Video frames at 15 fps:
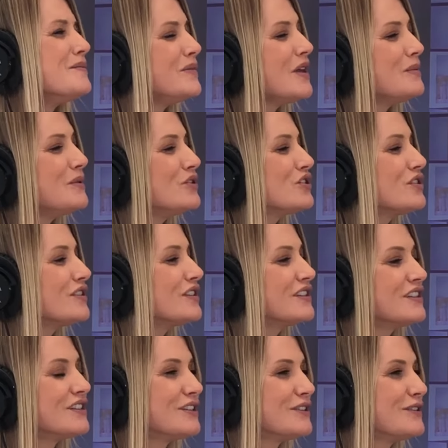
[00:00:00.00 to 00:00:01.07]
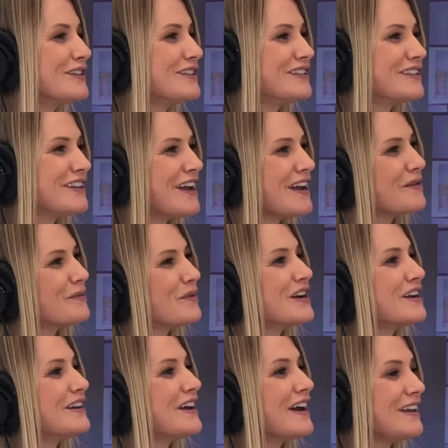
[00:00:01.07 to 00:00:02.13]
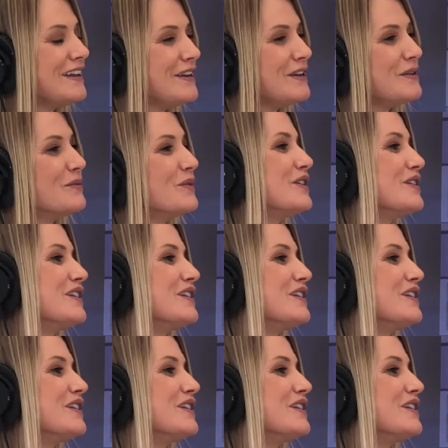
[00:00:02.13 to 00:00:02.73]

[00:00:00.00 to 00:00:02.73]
maybe you should listen to it and say, what did I eat? What did